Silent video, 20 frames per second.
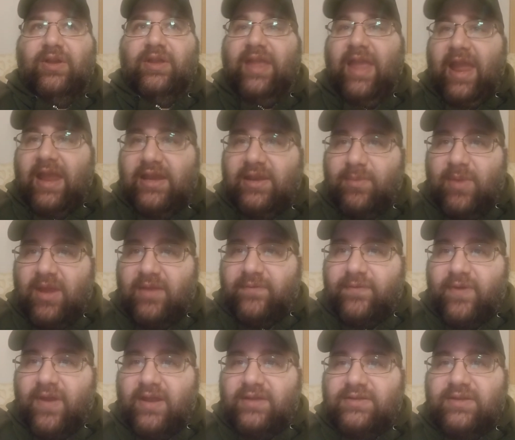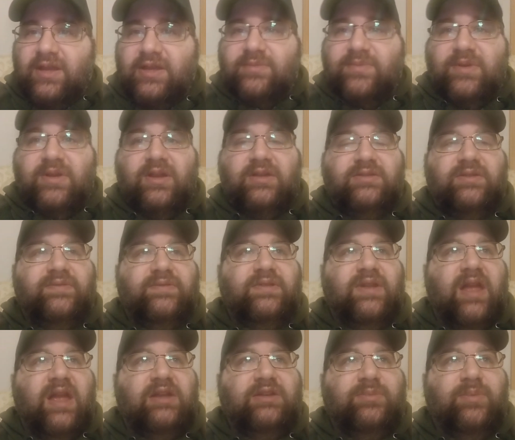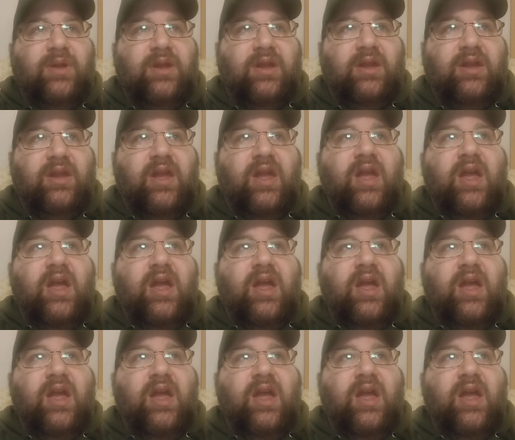Candyman franchise because of Slashback.